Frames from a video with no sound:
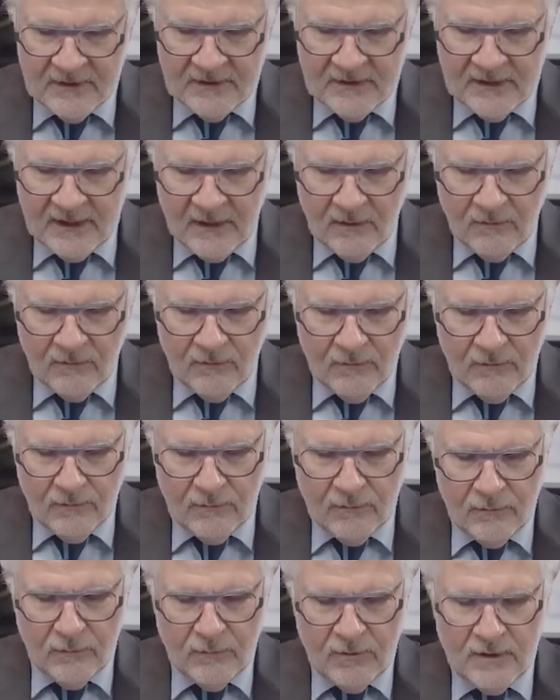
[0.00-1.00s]
Now,
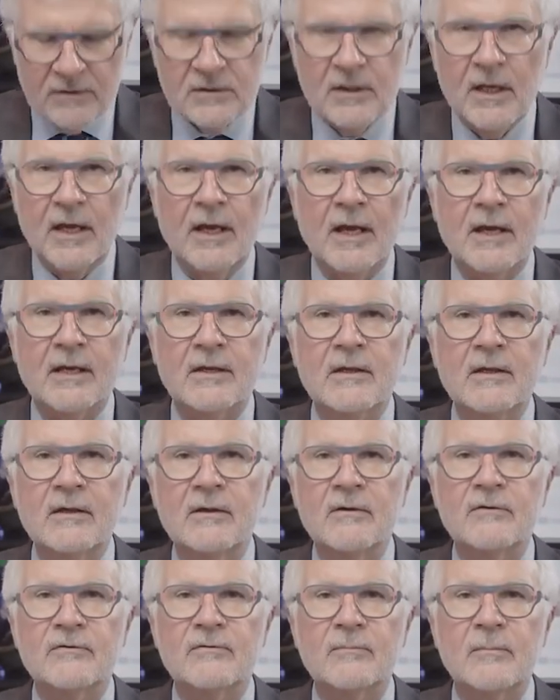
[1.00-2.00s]
what the heck
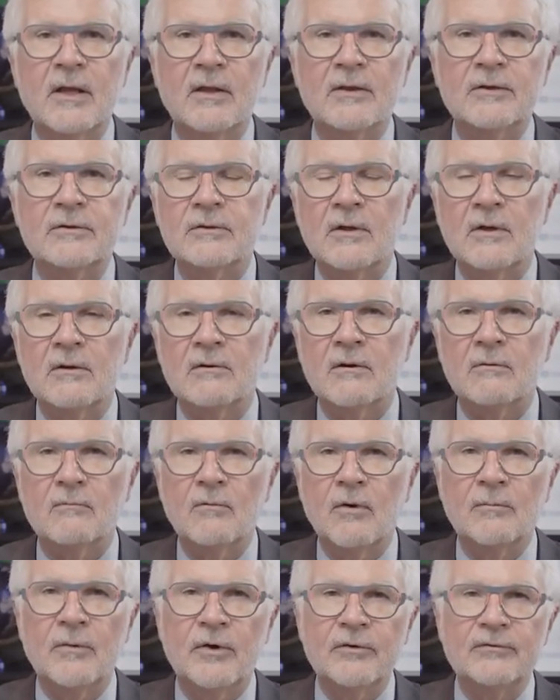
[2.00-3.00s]
is melatonin?
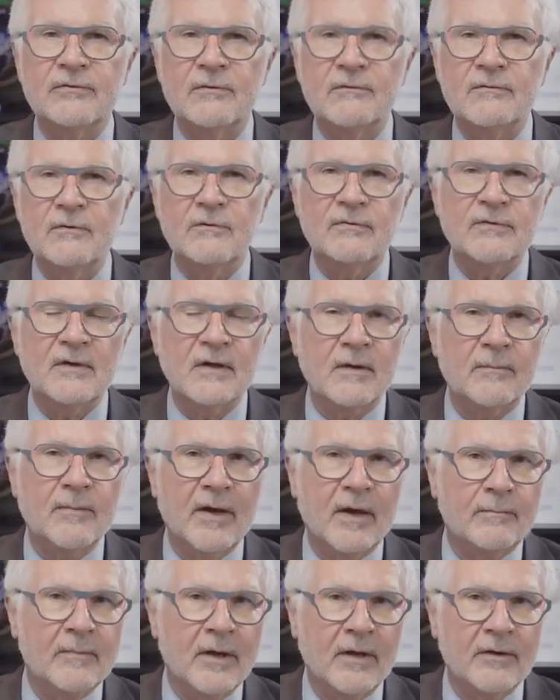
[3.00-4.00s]
Well, most of you think
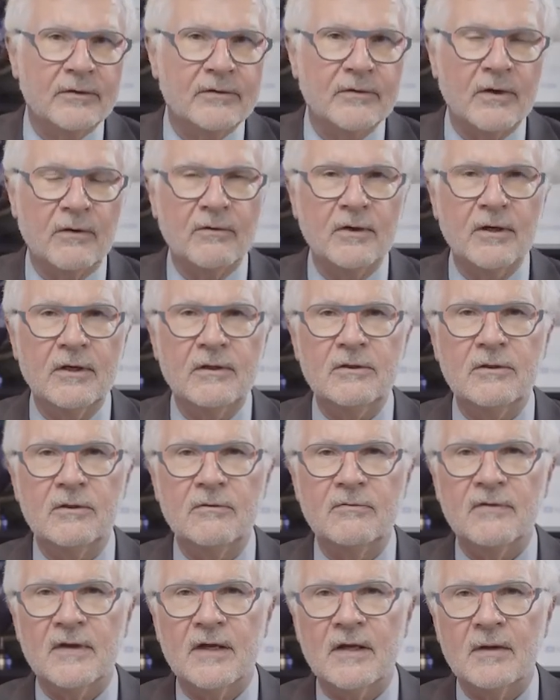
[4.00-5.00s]
about melatonin and
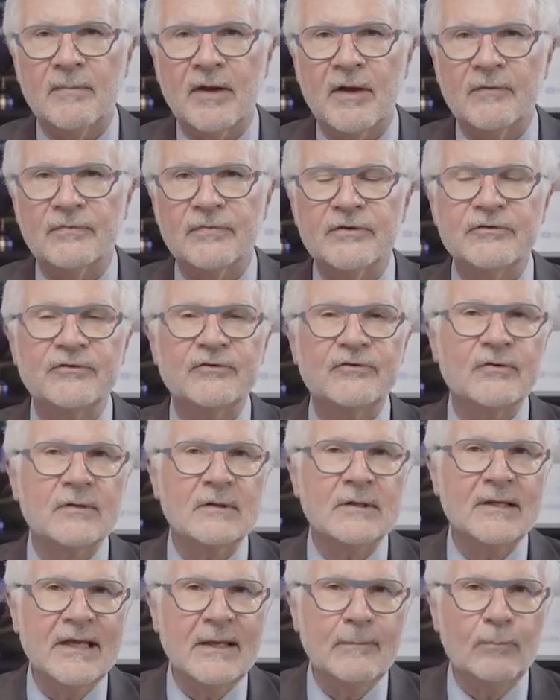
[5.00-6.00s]
you think about the
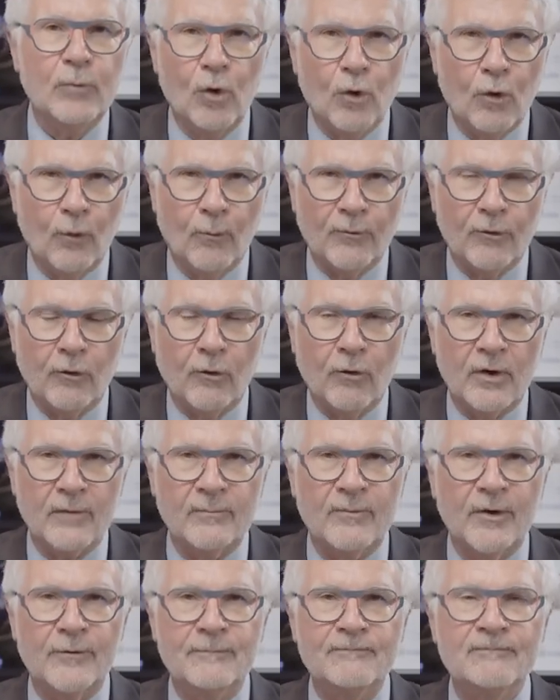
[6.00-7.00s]
sleep
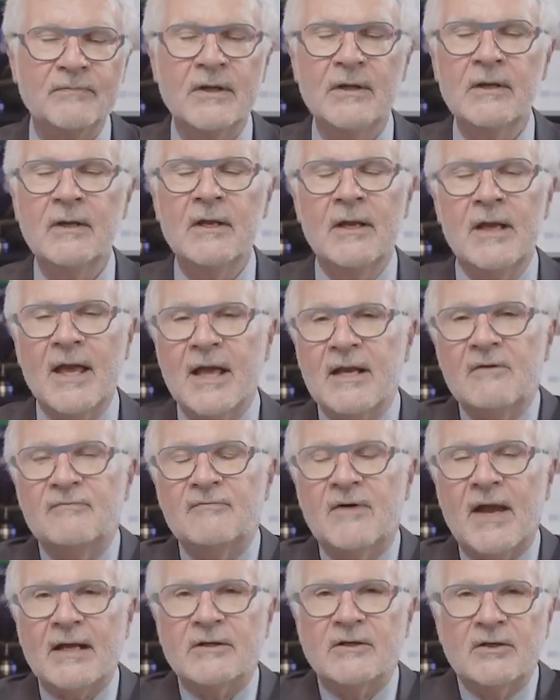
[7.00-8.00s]
hormone. And in
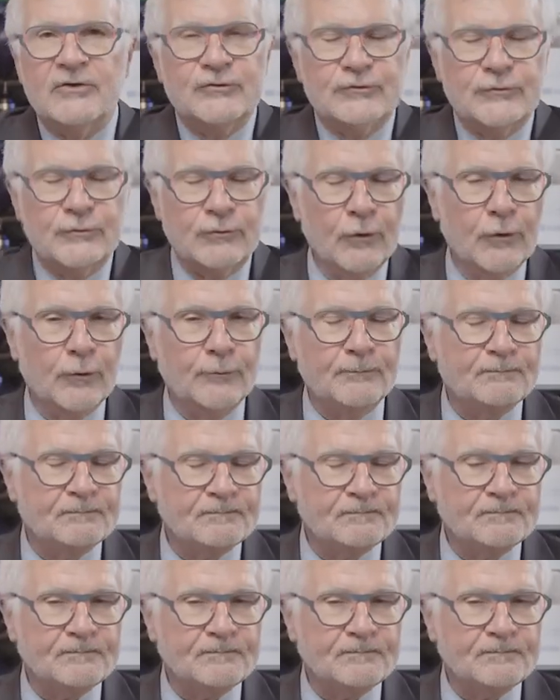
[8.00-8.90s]
fact, it's true.